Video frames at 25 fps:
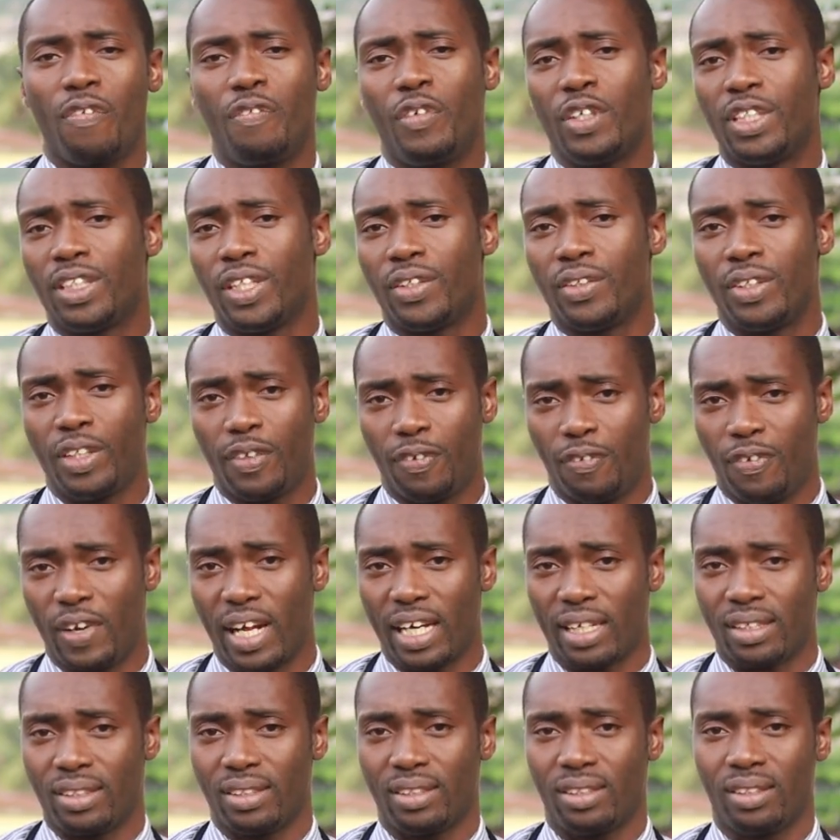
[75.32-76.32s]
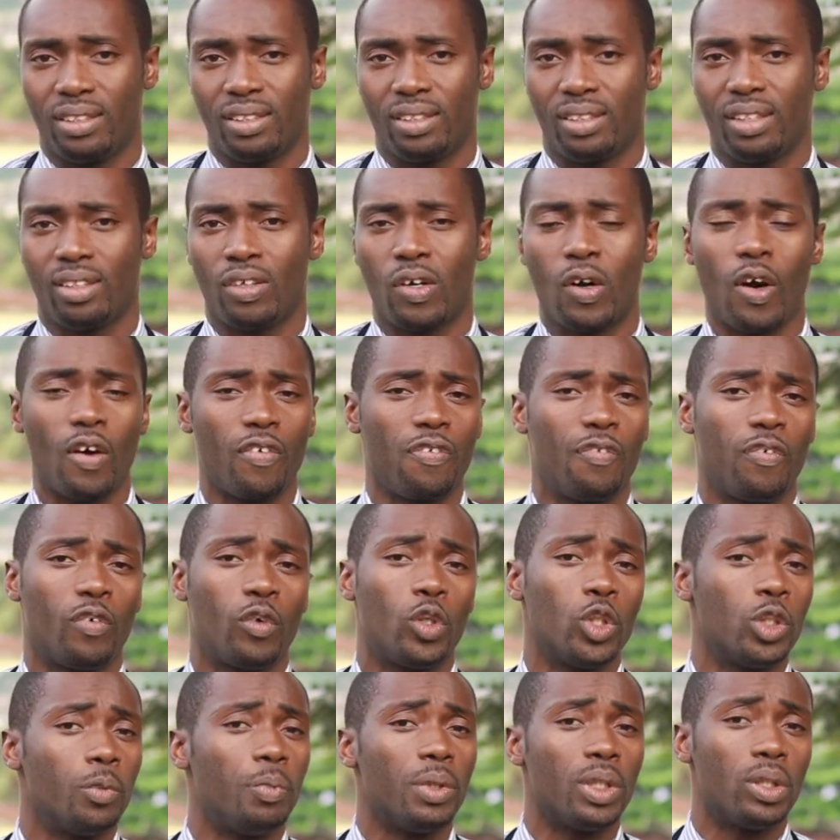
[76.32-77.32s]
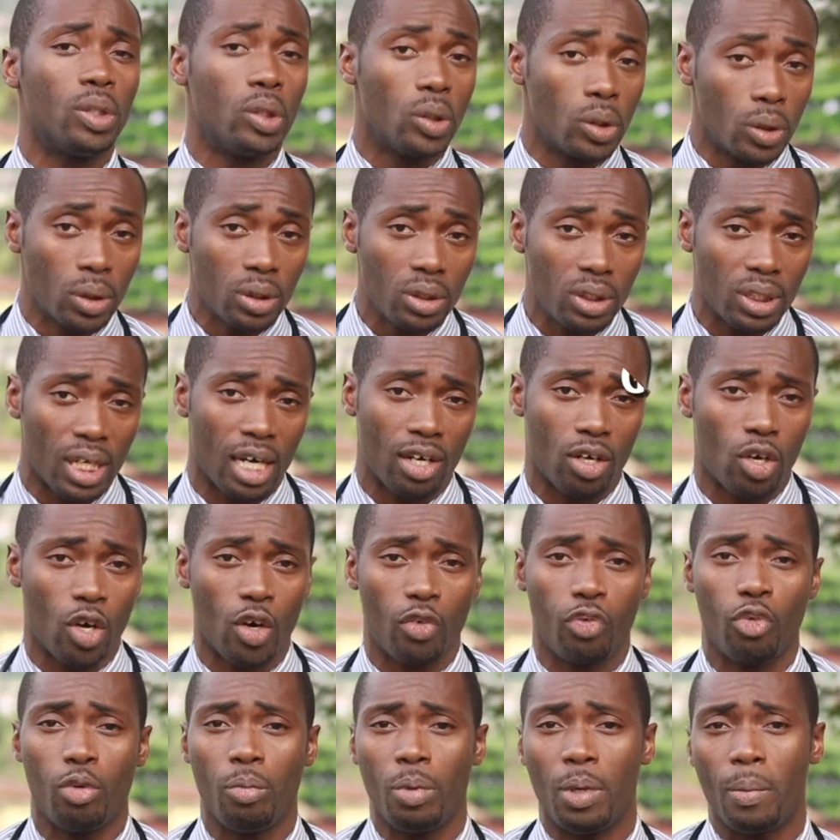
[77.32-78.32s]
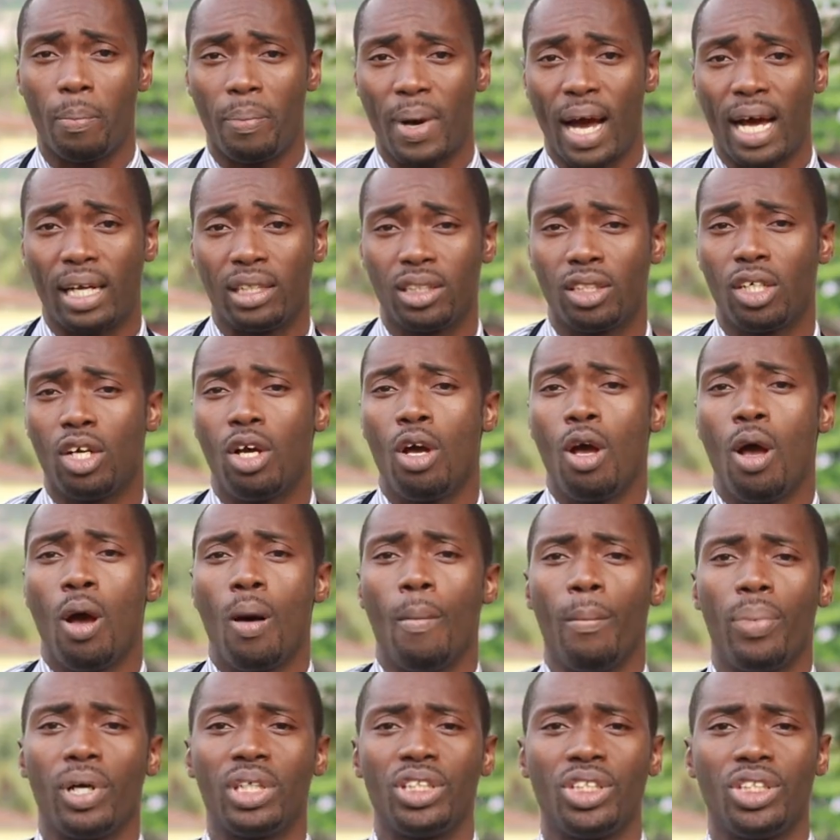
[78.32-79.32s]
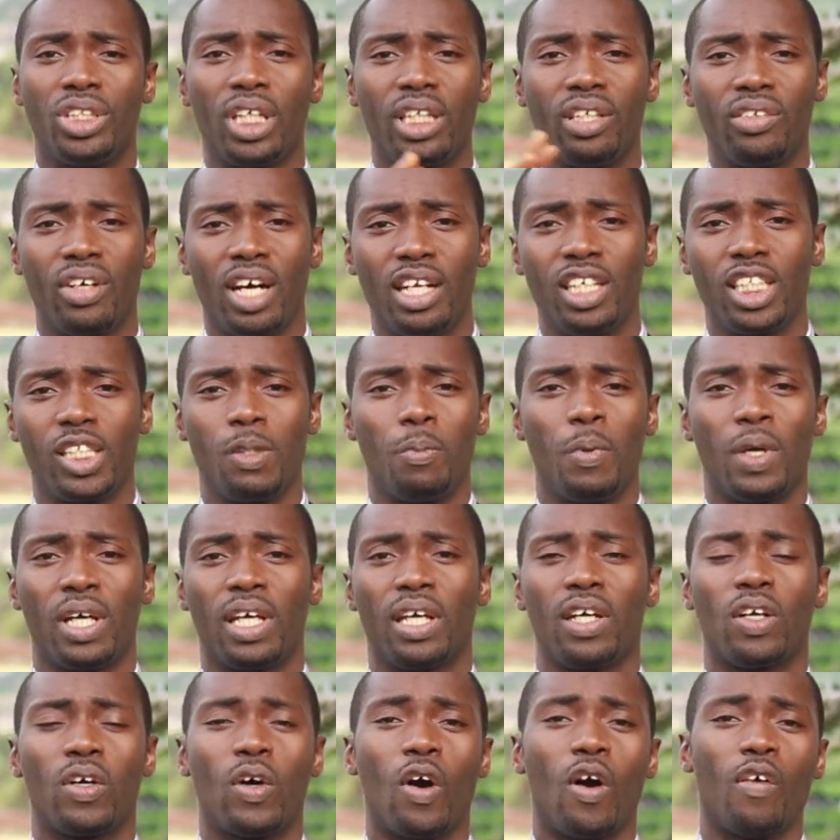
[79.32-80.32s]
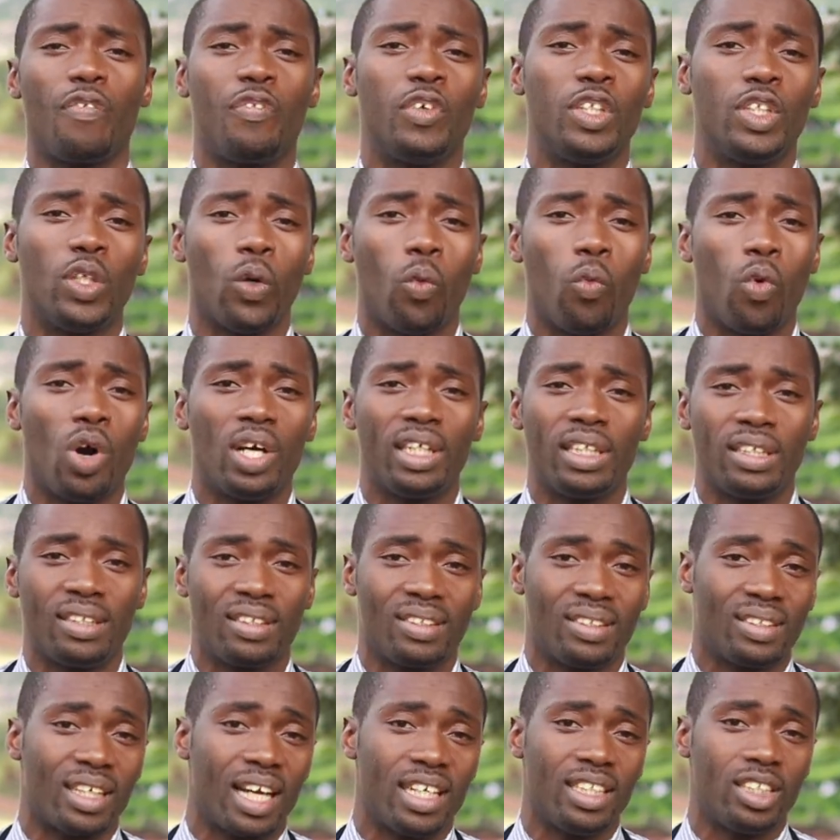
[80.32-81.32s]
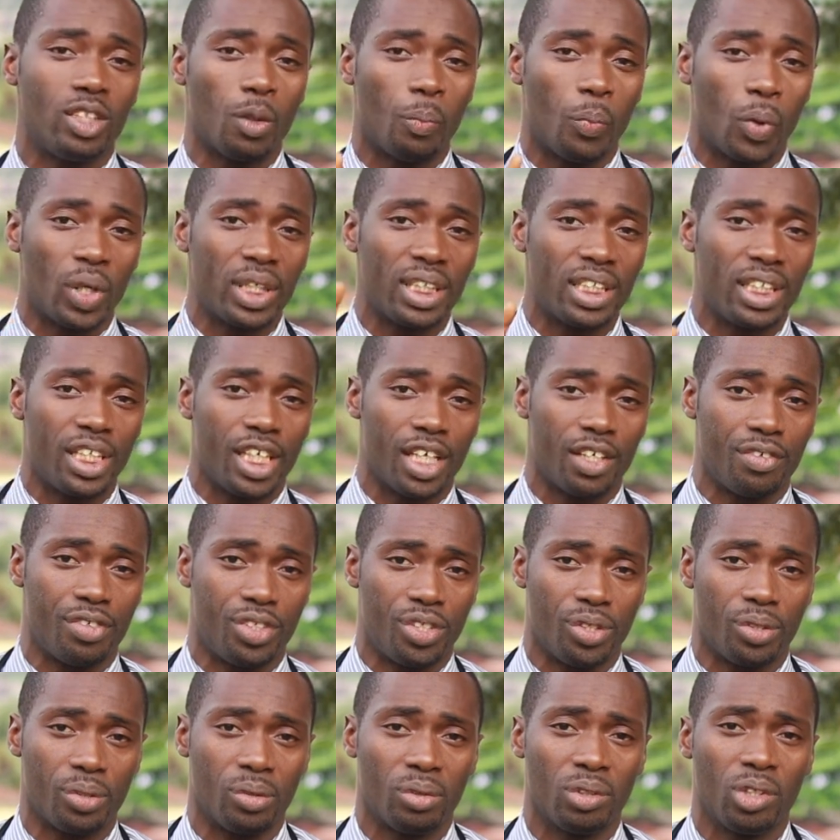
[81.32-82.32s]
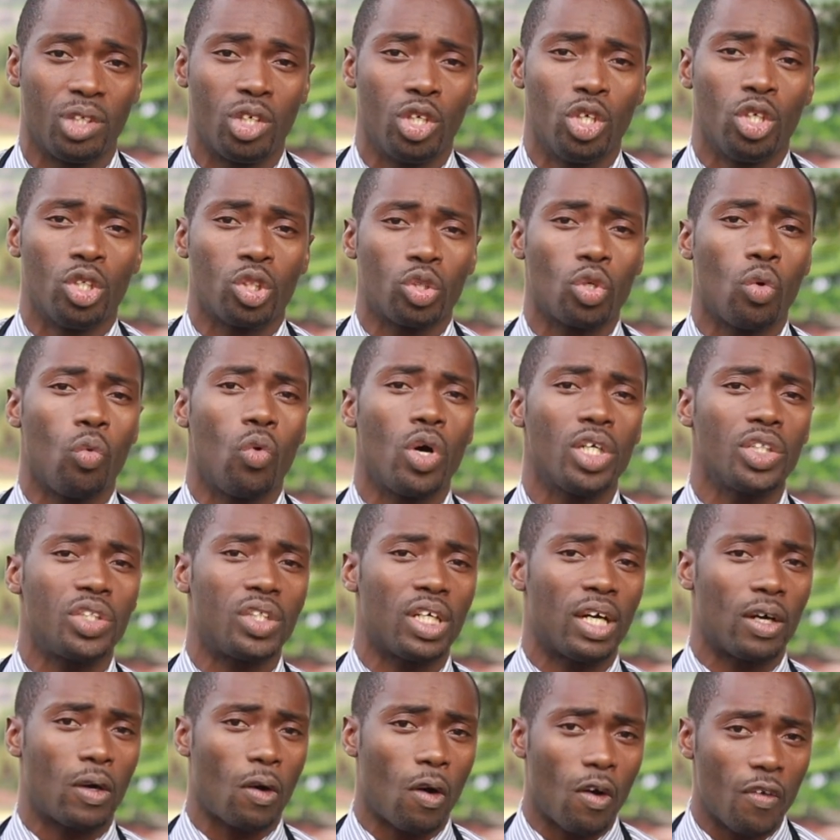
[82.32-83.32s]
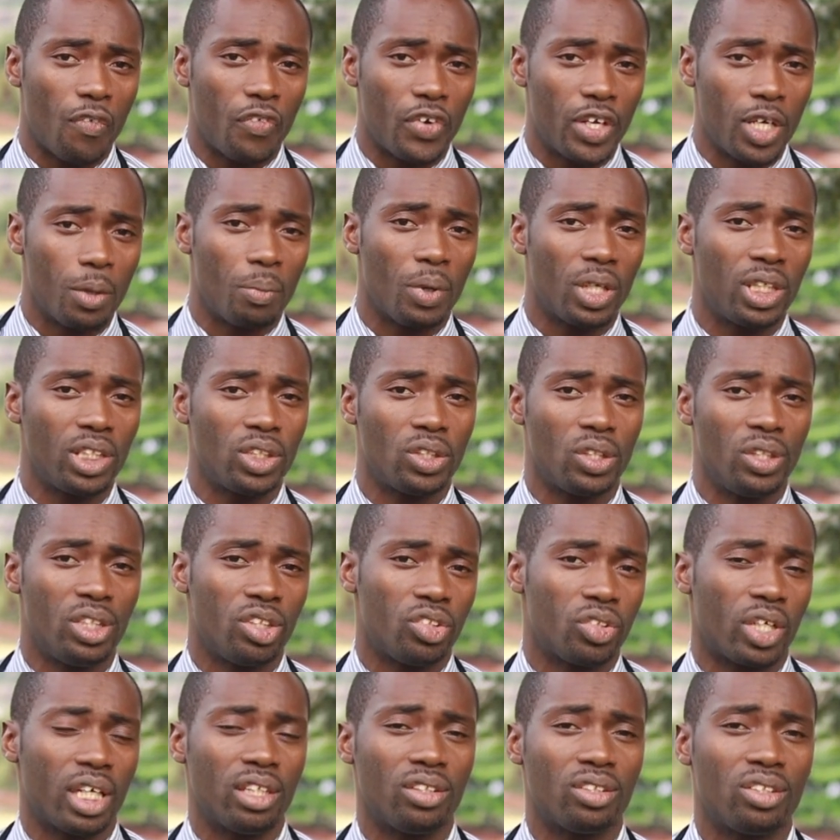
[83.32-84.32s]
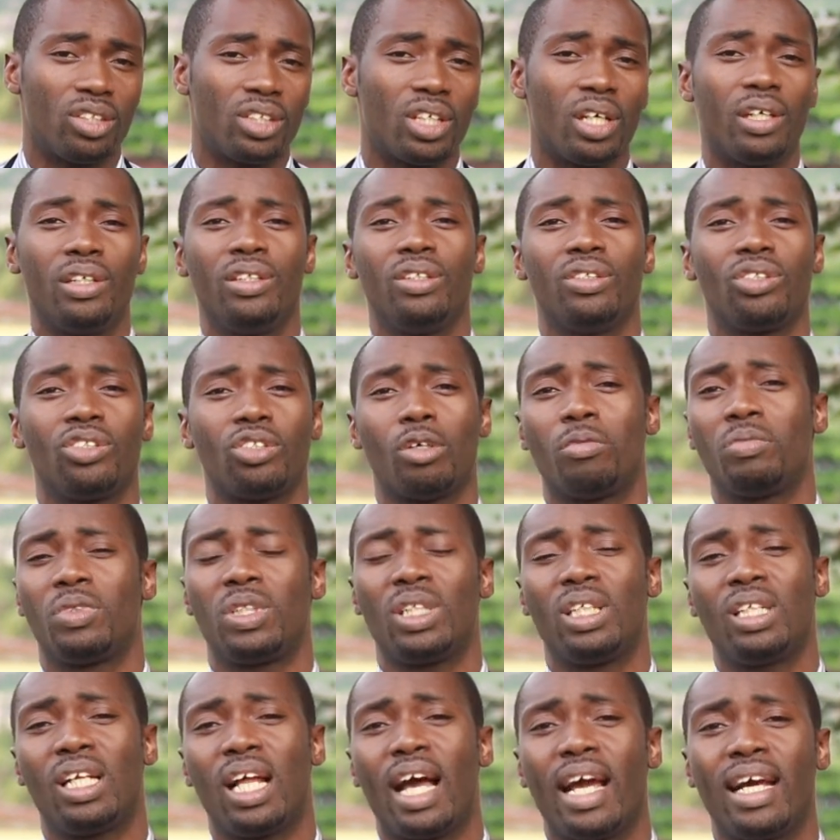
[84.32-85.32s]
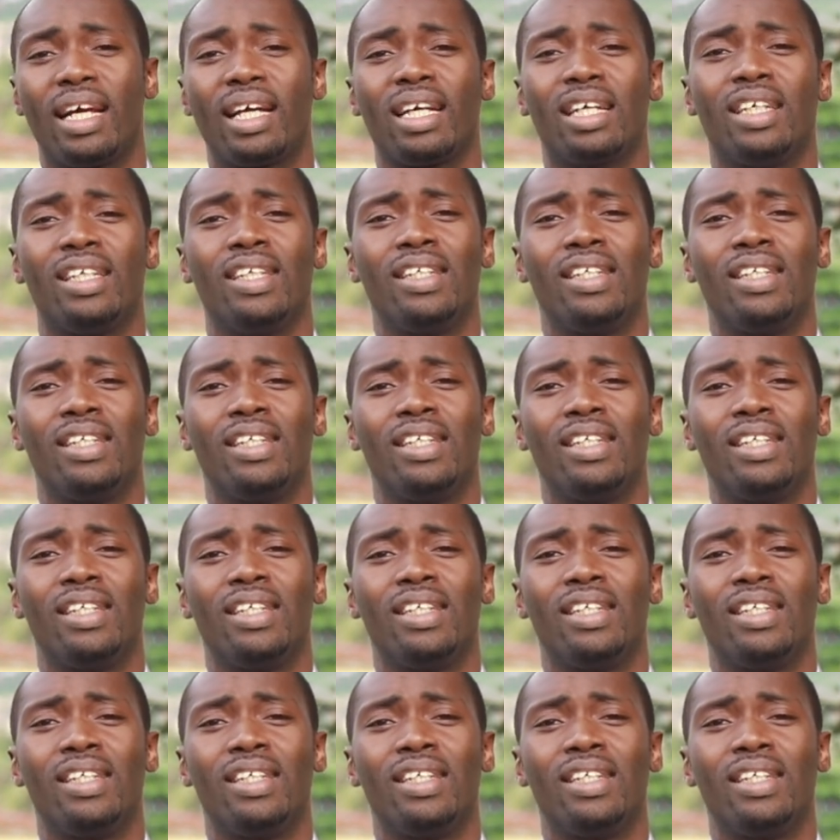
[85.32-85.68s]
is a reflex. Cough could be good and cough could be bad. But generally speaking, cough is a warning sign the body gives you. So once you are coughing, the body is only trying to tell you something like,